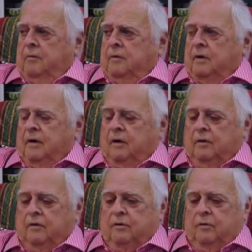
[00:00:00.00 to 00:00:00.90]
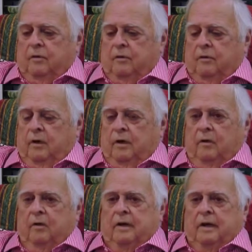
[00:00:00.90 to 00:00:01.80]
because we're
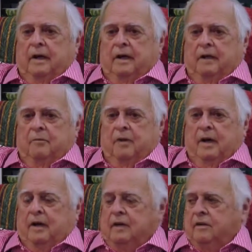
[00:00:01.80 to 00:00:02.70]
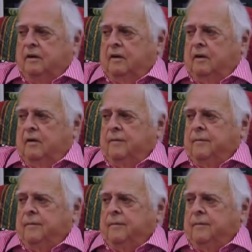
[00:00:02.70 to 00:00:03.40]
going down and practice law